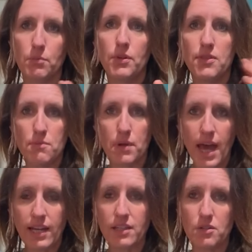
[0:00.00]
put them
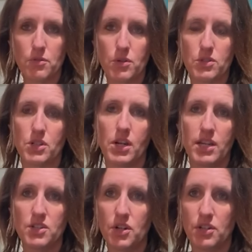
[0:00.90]
back in the roaster,
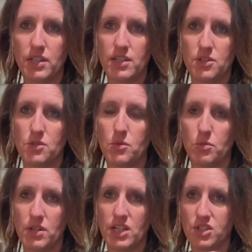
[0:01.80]
and turn it into
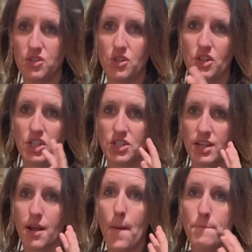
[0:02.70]
rich,
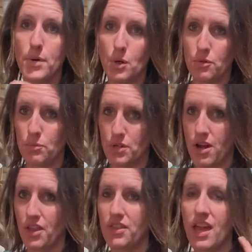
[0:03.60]
nourishing bone
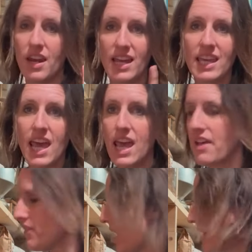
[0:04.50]
broth. And I
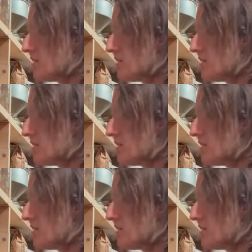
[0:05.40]
can that